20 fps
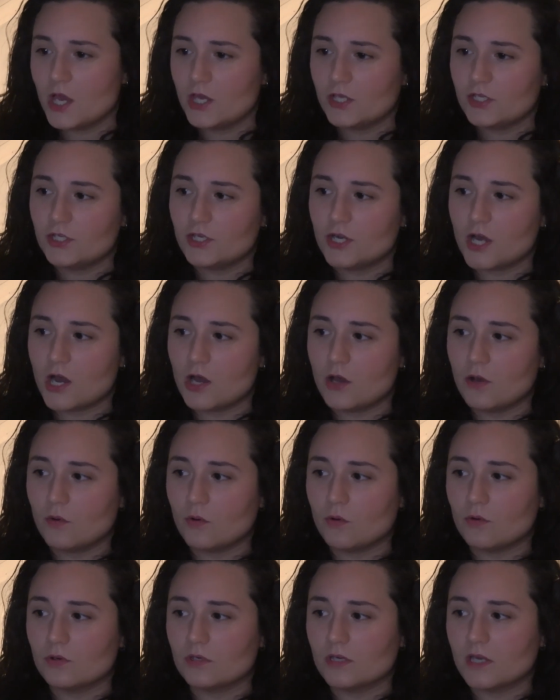you know,
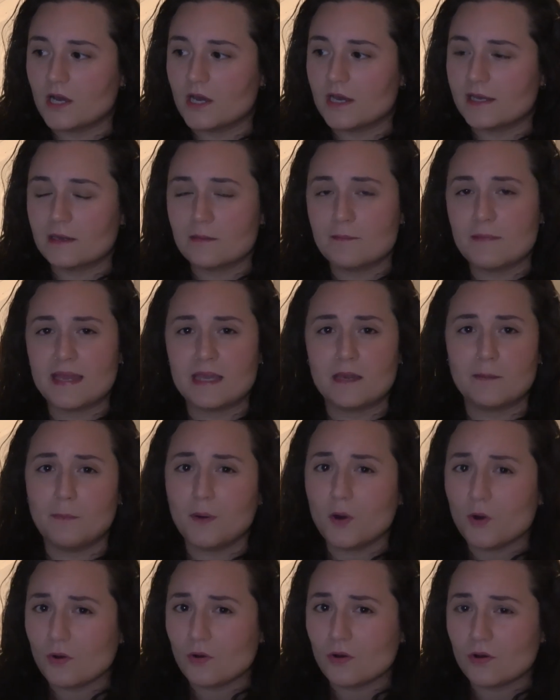or like make
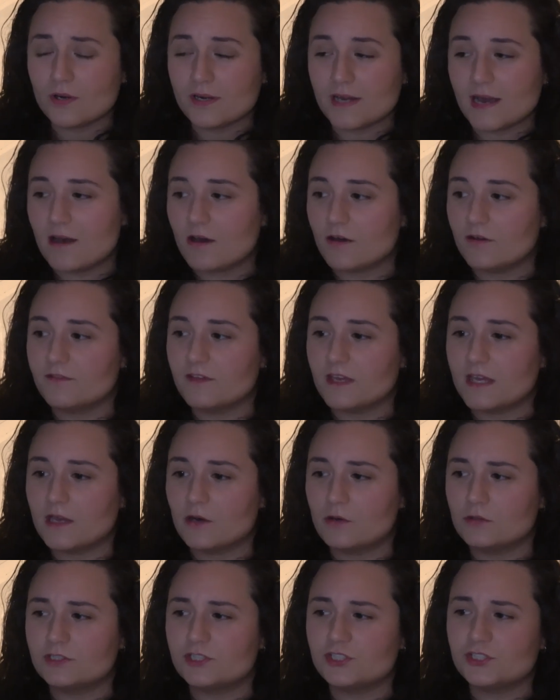porn out of it,
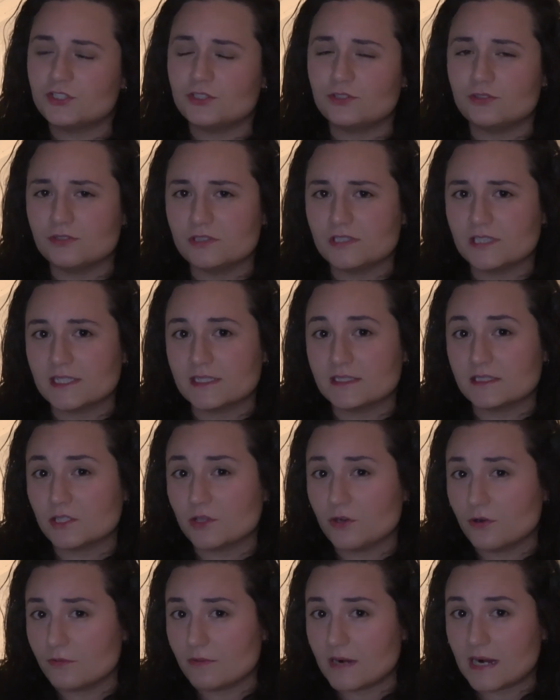or just using it
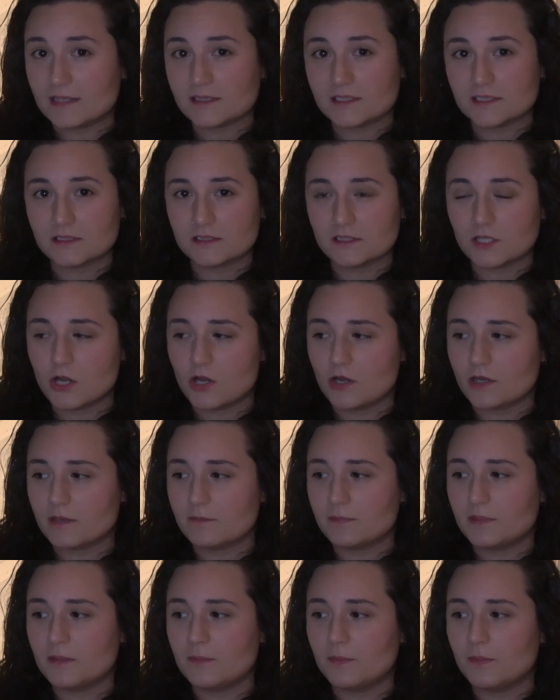to harass and
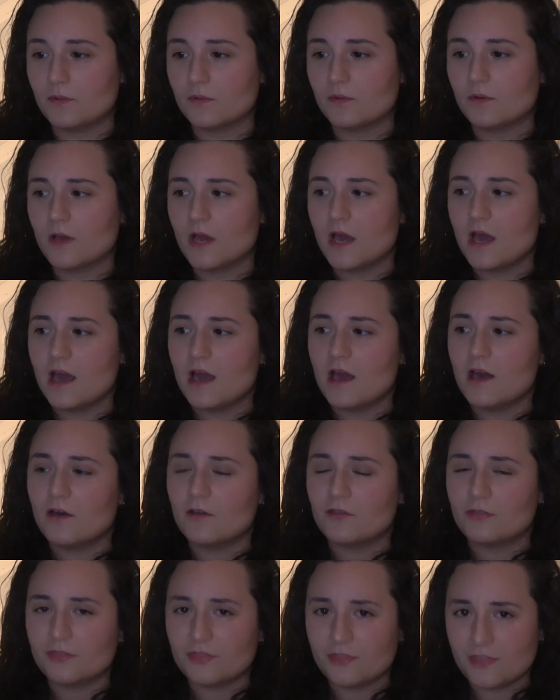target people.
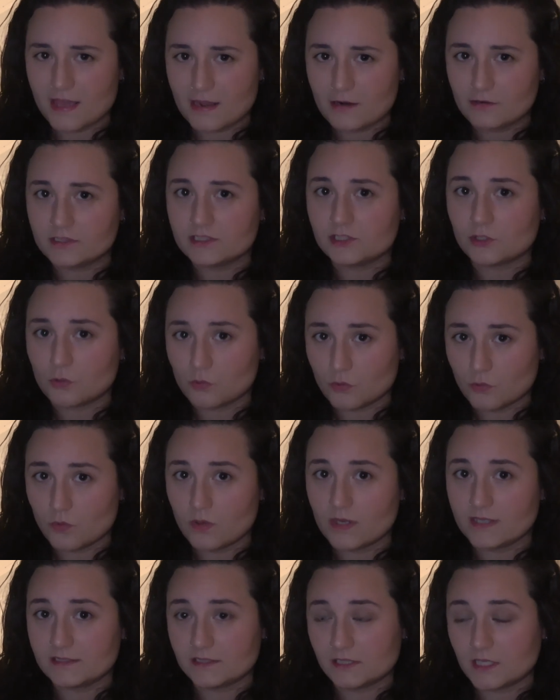There is
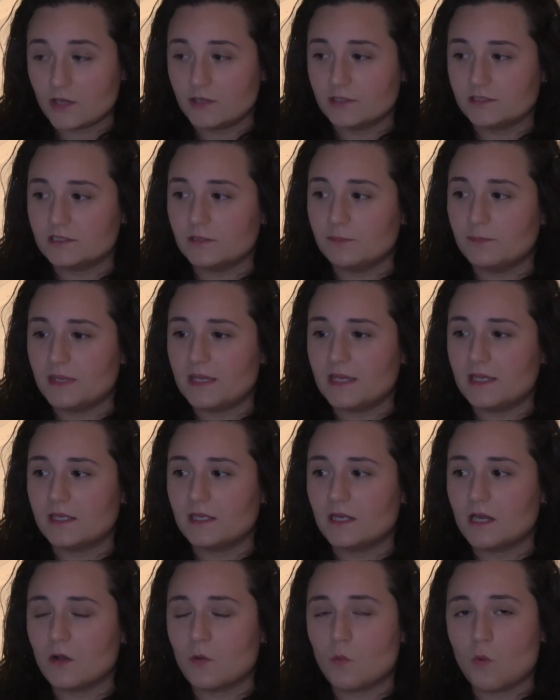always going to
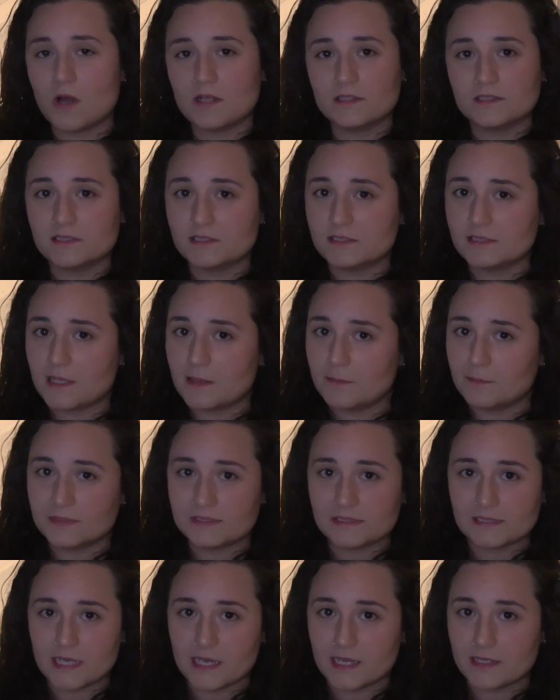be like 1 to
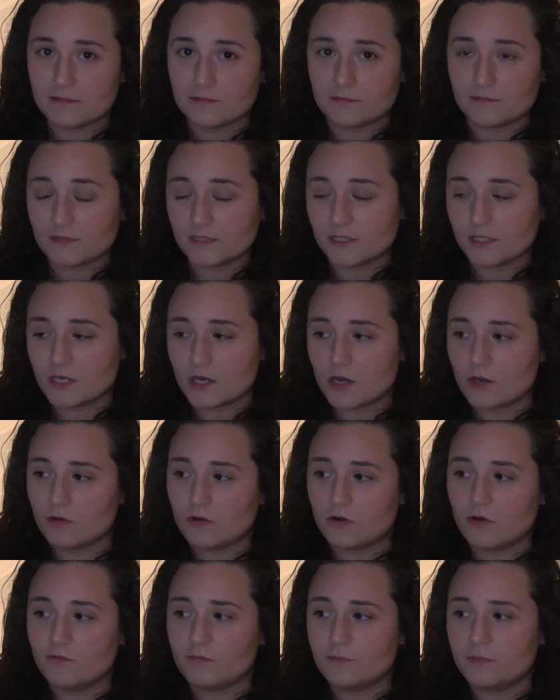10%, you know,
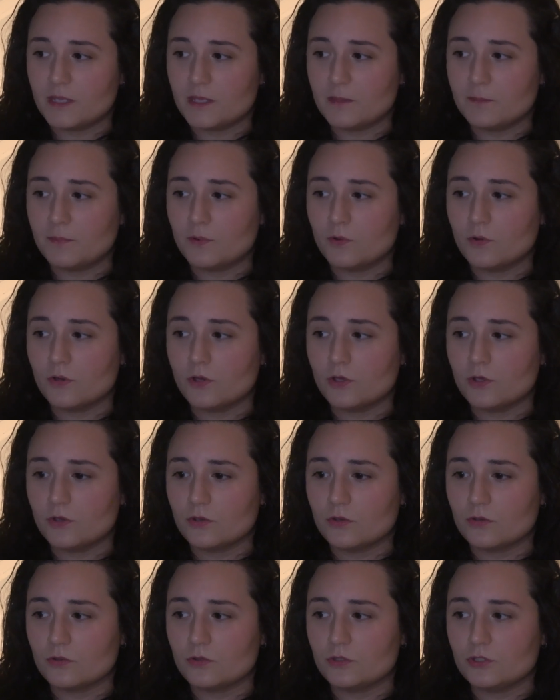of people
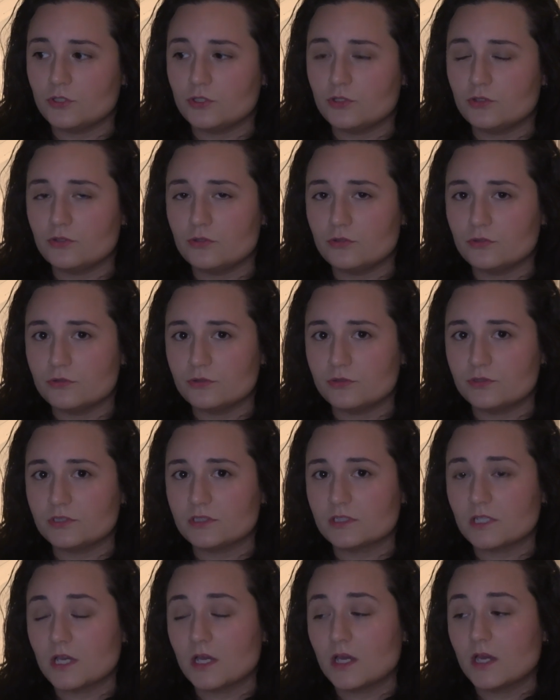who
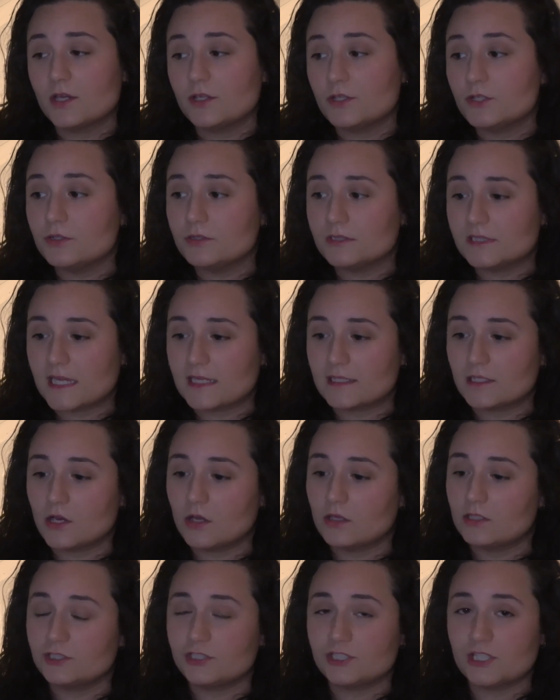use new
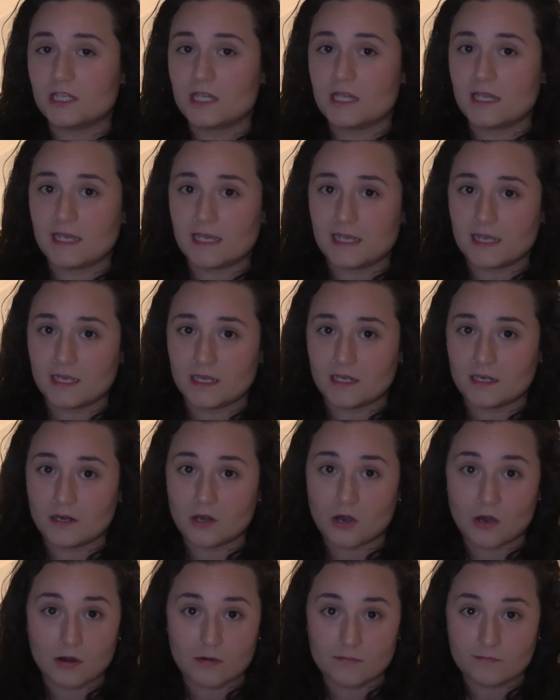technology in
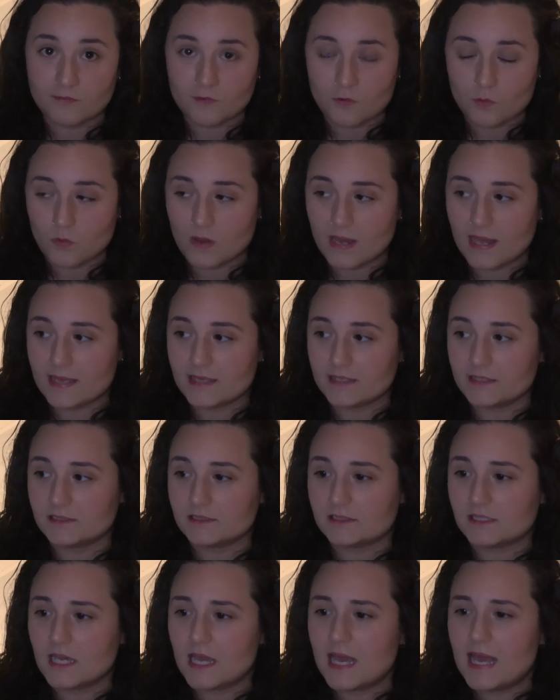harmful
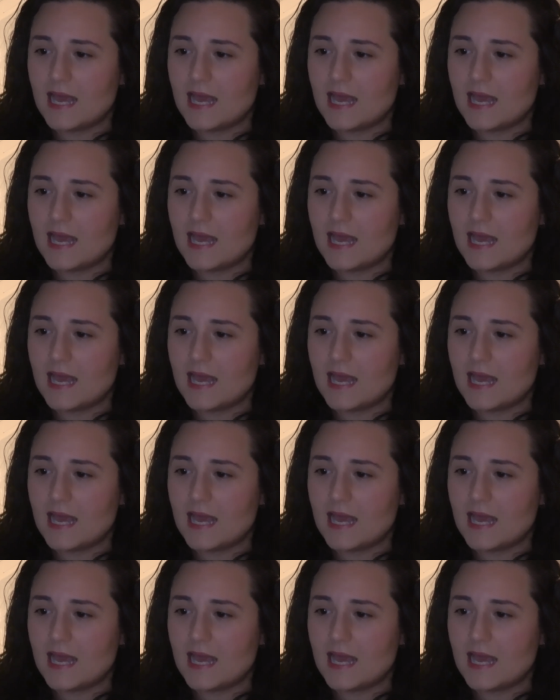ways.